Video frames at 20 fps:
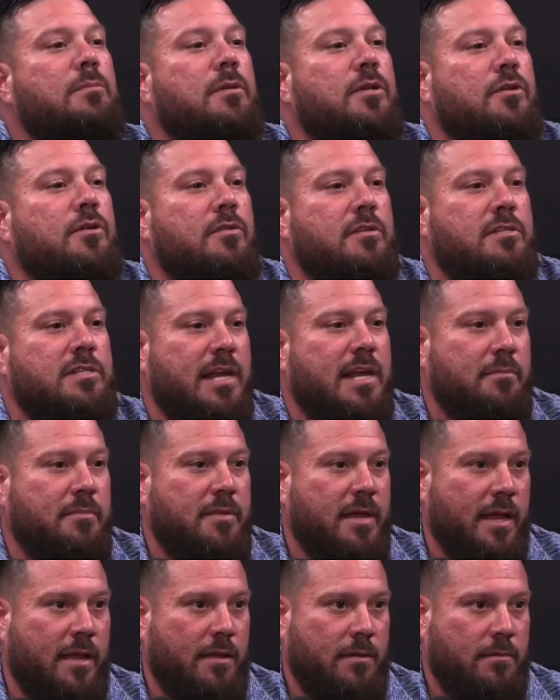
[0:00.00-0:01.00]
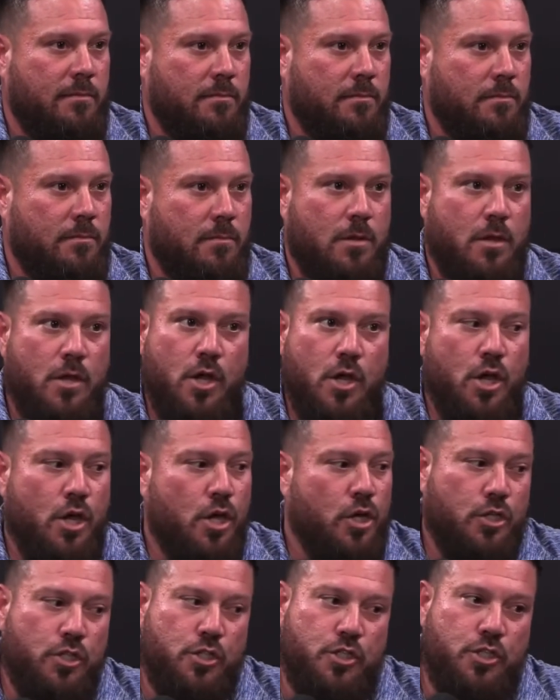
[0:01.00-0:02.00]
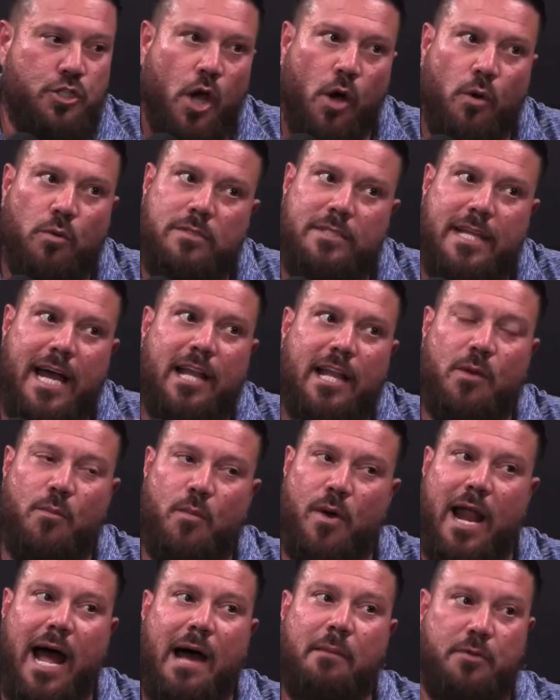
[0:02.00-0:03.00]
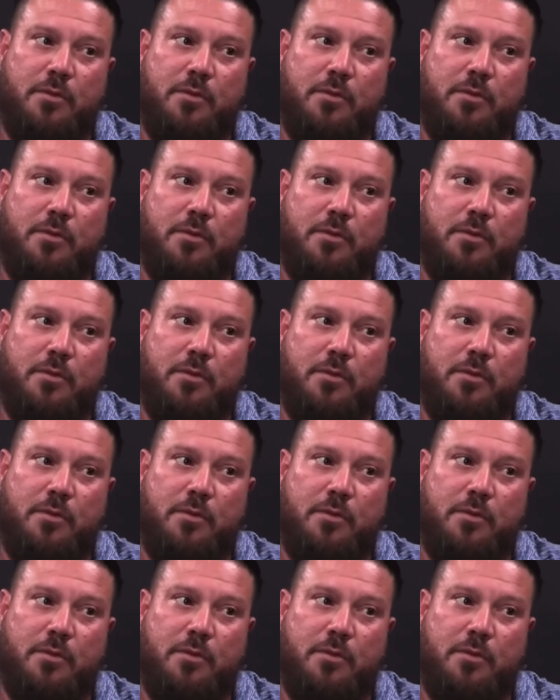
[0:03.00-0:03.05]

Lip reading: to do the same thing. Don't tell him what I'm